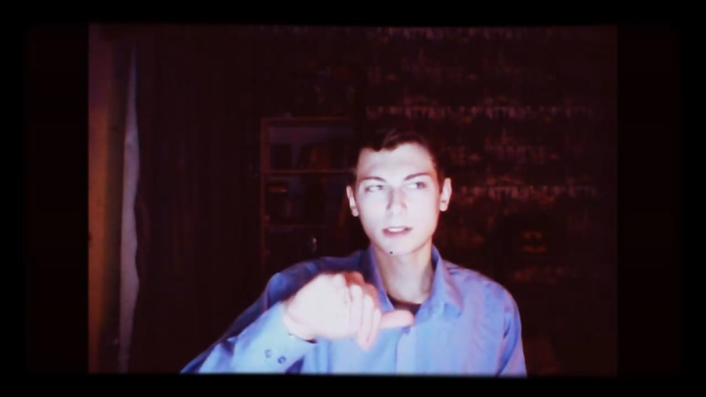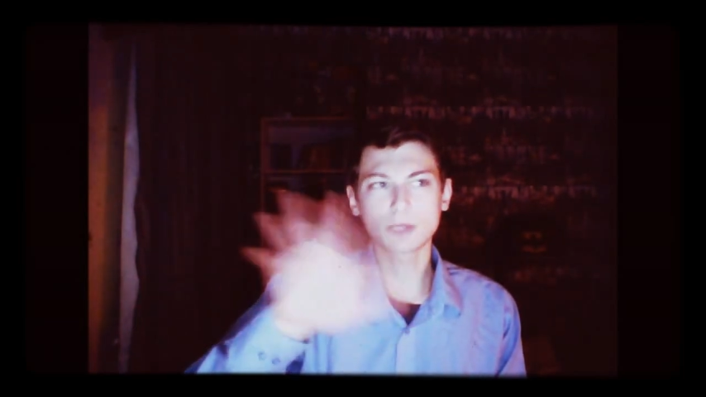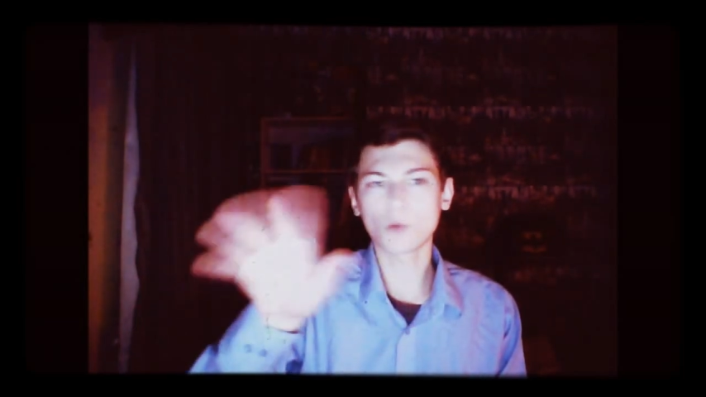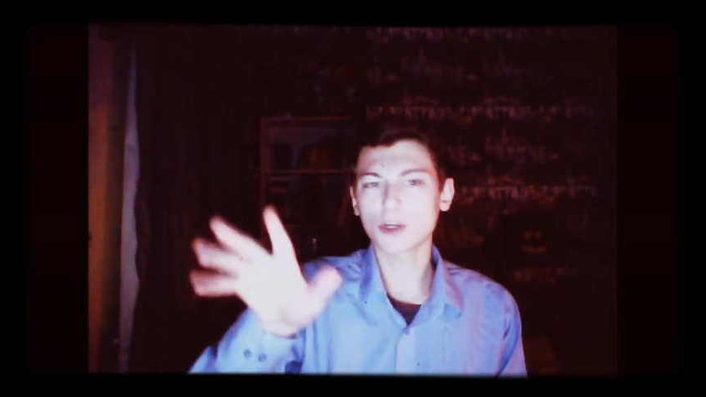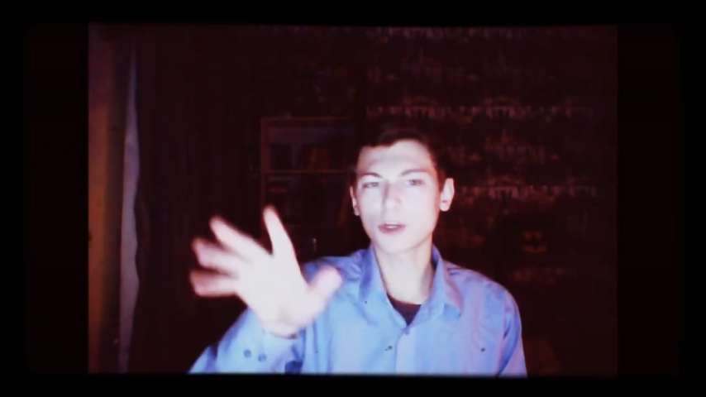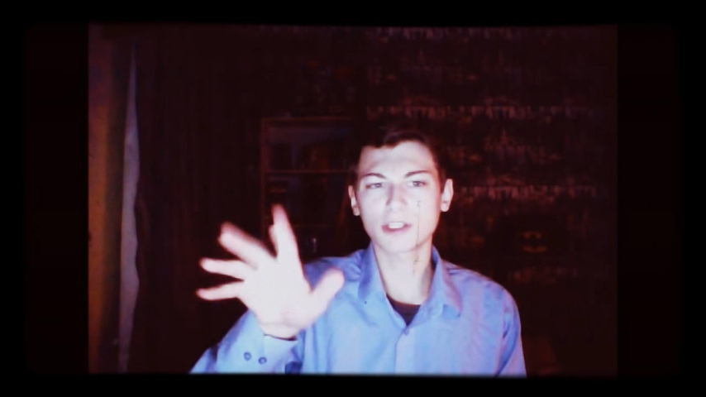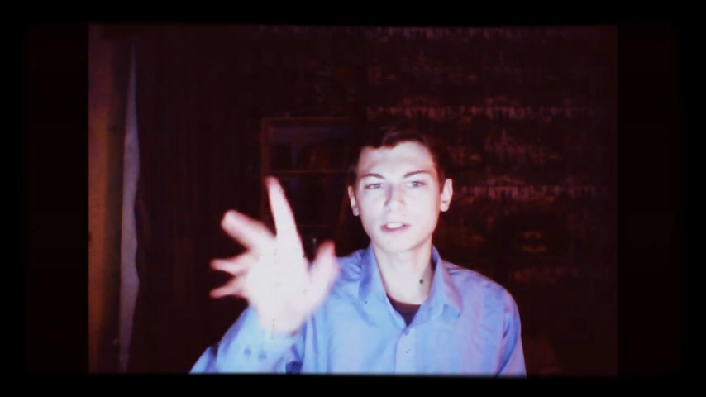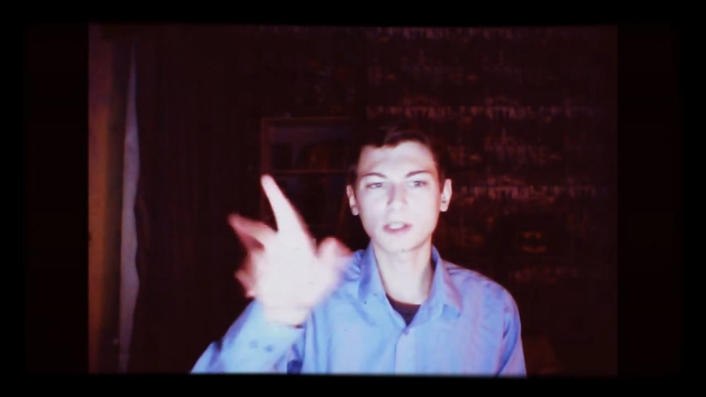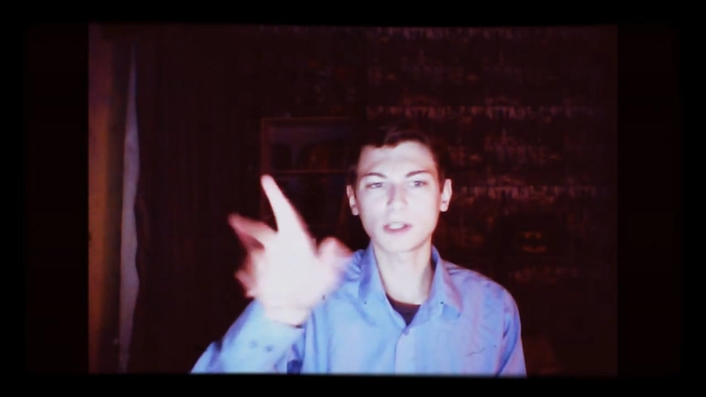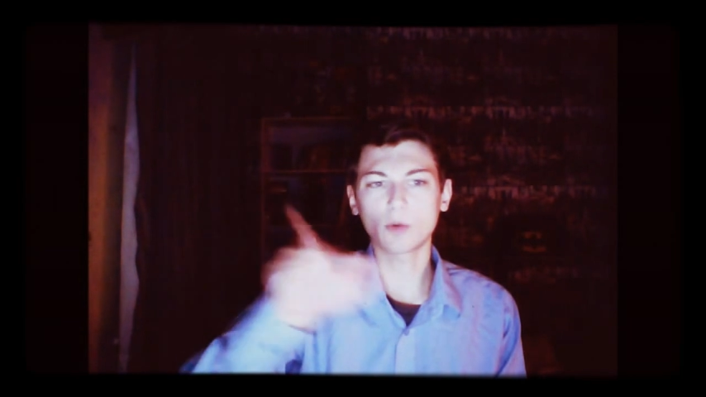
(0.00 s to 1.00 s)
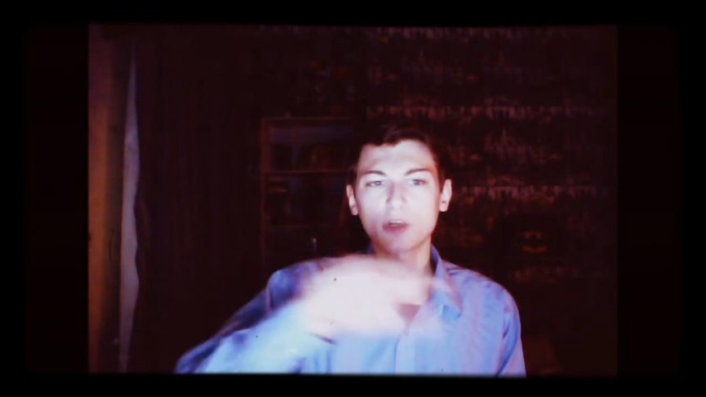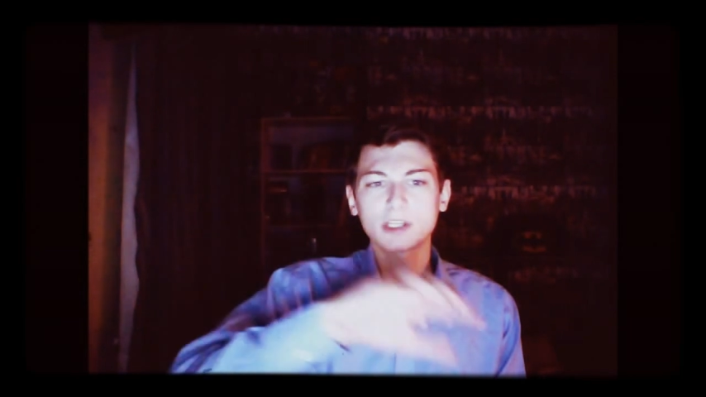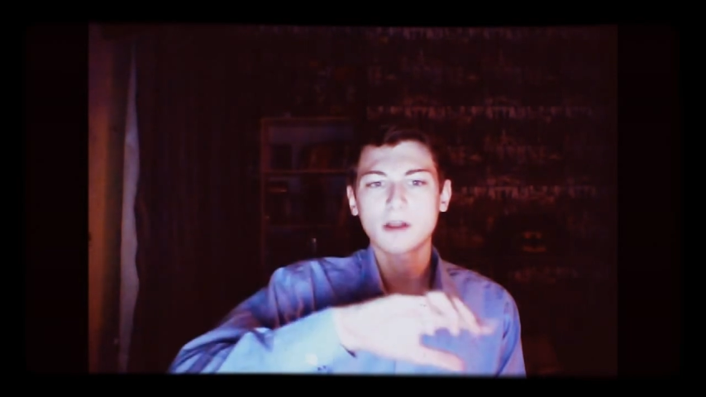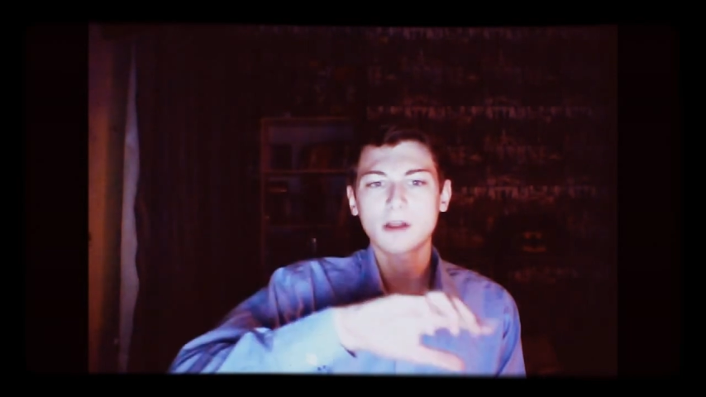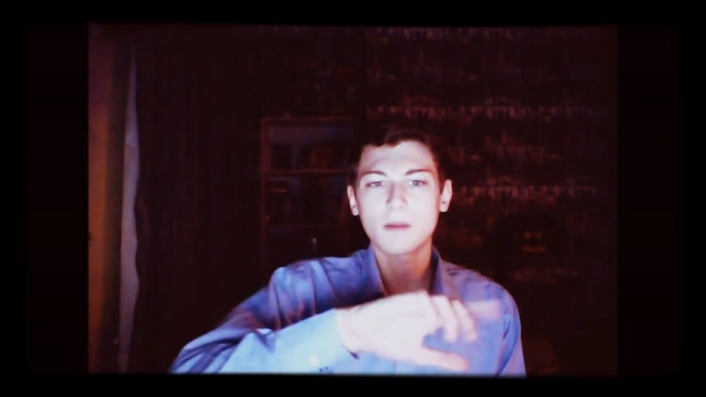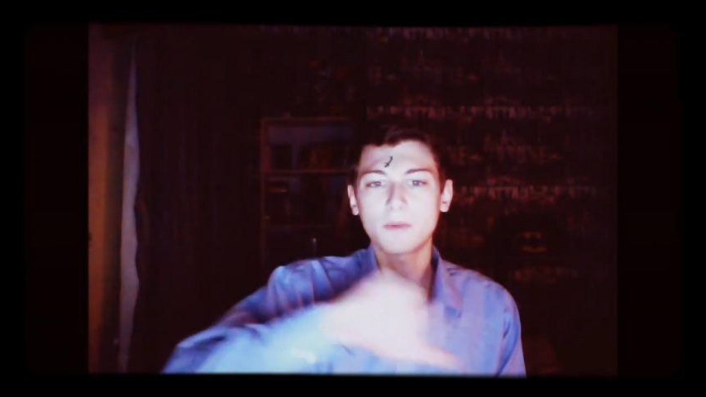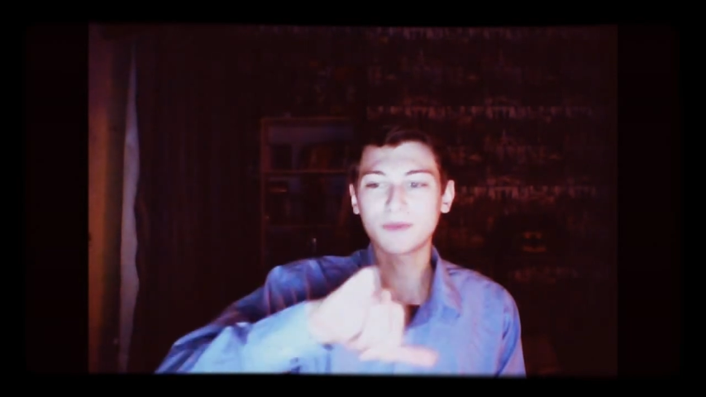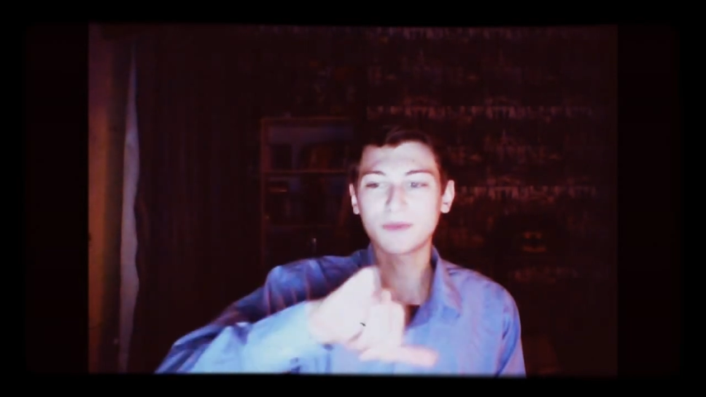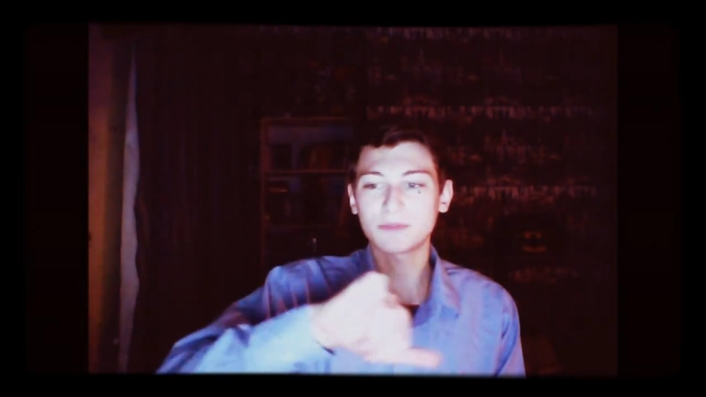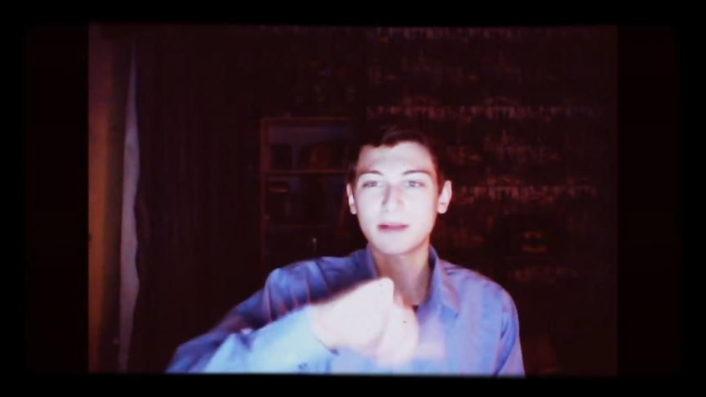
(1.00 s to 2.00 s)
washing on a washing line, pulls
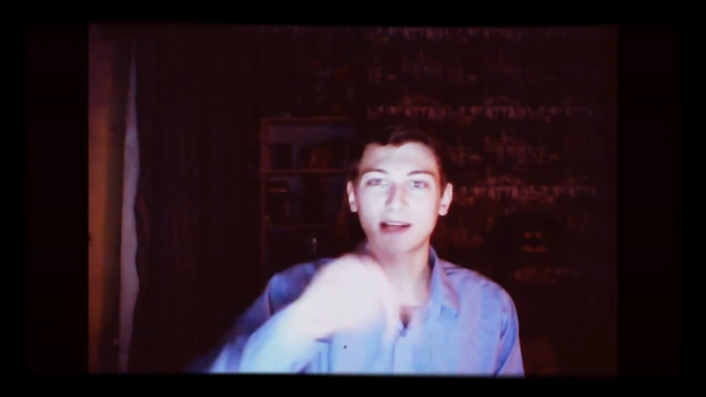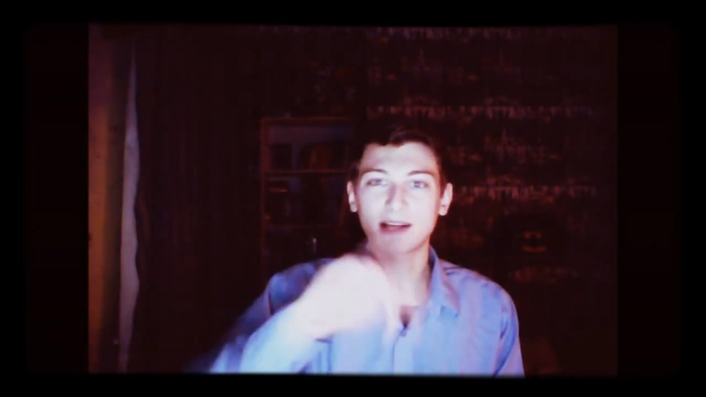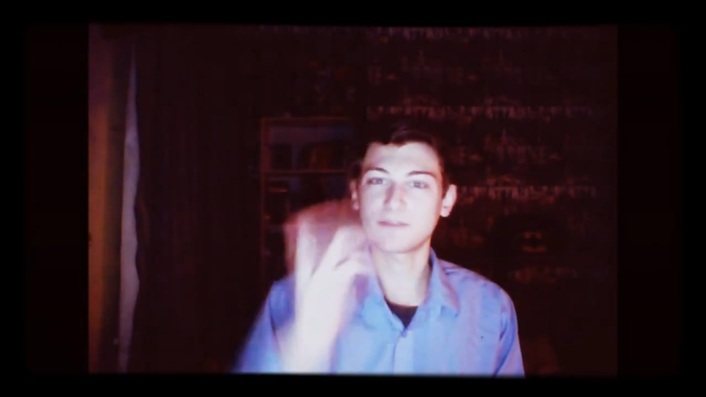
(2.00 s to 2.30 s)
it back and